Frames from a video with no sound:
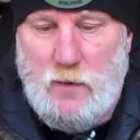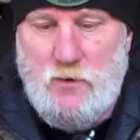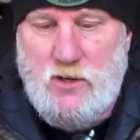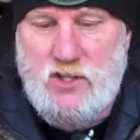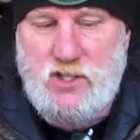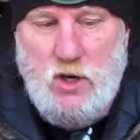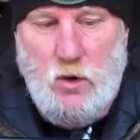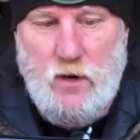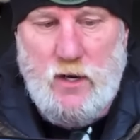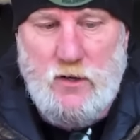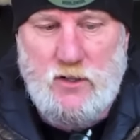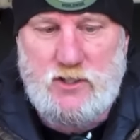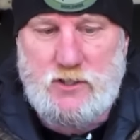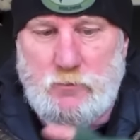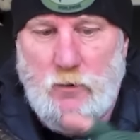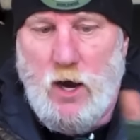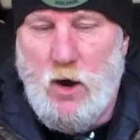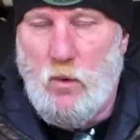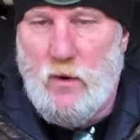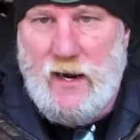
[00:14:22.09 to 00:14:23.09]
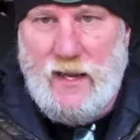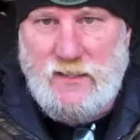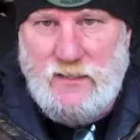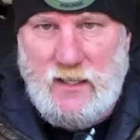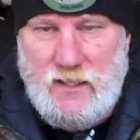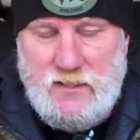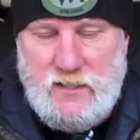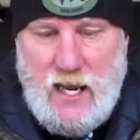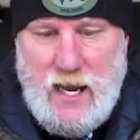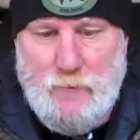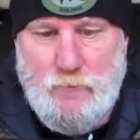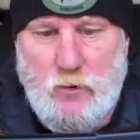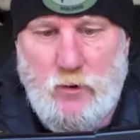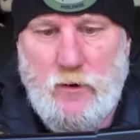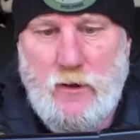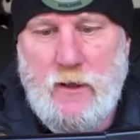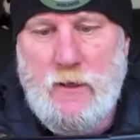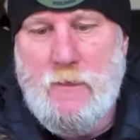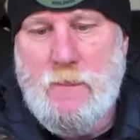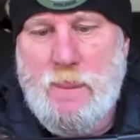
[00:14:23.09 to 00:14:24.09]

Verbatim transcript: I'm just showing you a small one as an example.